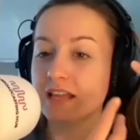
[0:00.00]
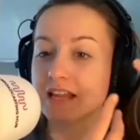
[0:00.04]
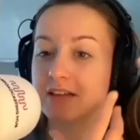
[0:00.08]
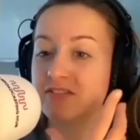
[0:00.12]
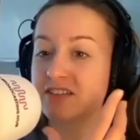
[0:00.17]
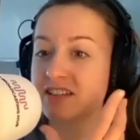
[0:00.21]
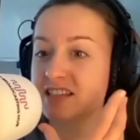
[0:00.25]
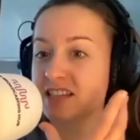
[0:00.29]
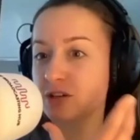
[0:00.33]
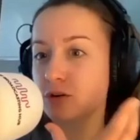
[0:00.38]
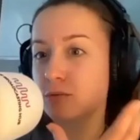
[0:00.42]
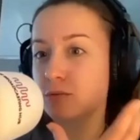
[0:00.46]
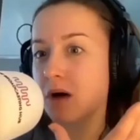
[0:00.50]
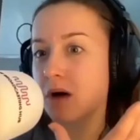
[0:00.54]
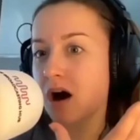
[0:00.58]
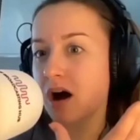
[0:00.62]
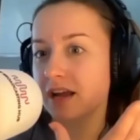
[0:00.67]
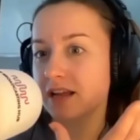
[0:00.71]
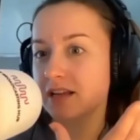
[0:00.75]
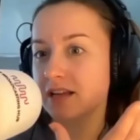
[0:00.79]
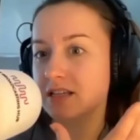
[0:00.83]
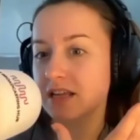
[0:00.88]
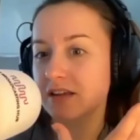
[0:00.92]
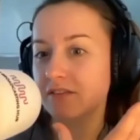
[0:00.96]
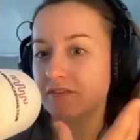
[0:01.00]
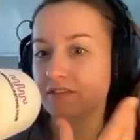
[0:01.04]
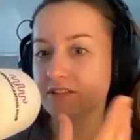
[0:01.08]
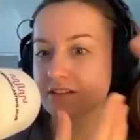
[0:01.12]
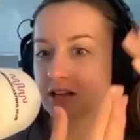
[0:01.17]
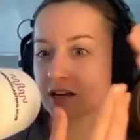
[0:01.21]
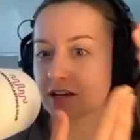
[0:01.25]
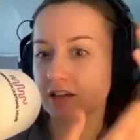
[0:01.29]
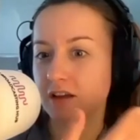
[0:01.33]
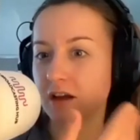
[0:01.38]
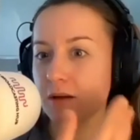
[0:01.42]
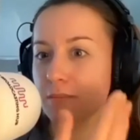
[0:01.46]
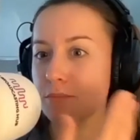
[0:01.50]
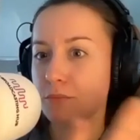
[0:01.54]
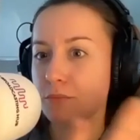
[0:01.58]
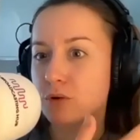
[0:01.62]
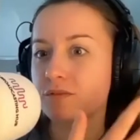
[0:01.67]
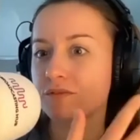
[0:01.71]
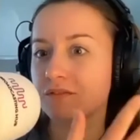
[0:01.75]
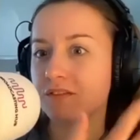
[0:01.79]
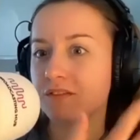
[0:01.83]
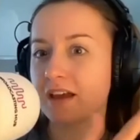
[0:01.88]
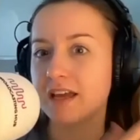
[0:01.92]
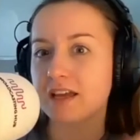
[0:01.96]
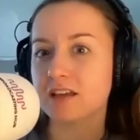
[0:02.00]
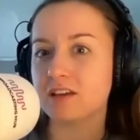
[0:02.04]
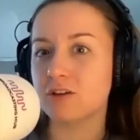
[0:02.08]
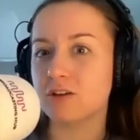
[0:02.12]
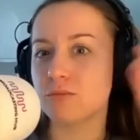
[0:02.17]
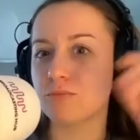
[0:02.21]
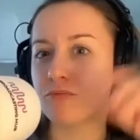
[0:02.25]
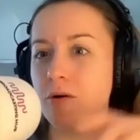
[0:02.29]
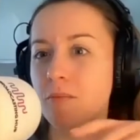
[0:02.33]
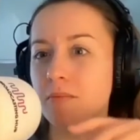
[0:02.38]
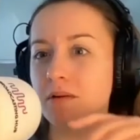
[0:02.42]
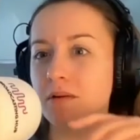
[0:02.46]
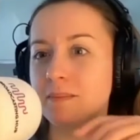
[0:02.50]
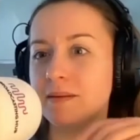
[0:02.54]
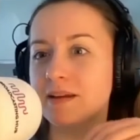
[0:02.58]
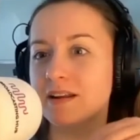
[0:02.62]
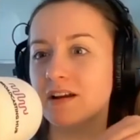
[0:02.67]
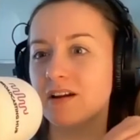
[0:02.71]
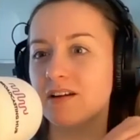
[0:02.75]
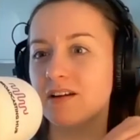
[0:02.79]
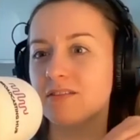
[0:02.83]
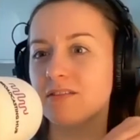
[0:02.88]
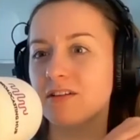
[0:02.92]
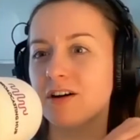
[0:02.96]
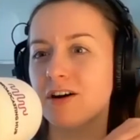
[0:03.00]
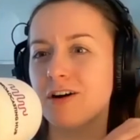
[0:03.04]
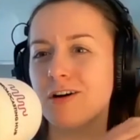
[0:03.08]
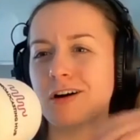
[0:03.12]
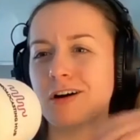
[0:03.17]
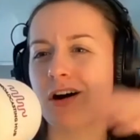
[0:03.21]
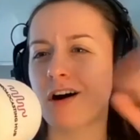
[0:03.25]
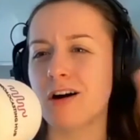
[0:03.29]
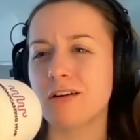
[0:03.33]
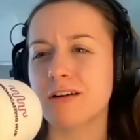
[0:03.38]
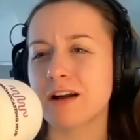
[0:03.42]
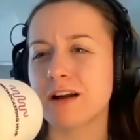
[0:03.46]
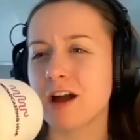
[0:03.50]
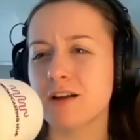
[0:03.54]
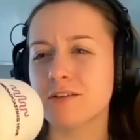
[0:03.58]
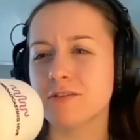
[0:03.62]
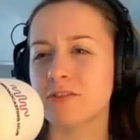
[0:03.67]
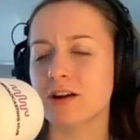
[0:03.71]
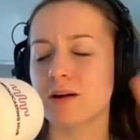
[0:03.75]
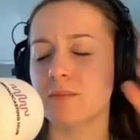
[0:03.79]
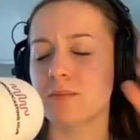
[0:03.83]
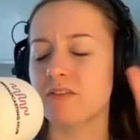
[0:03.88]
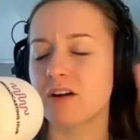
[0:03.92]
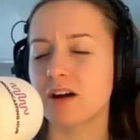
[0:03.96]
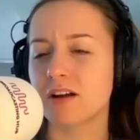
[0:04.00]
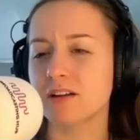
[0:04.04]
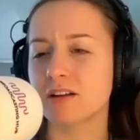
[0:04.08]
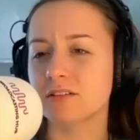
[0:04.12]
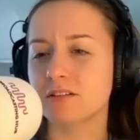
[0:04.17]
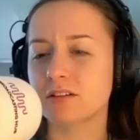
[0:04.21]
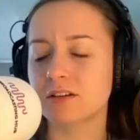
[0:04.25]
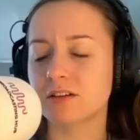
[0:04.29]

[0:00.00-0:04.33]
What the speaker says: if it's in your mind, if it's like a mood thing, you'll probably be like, oh, I'll get over it. I'm fine.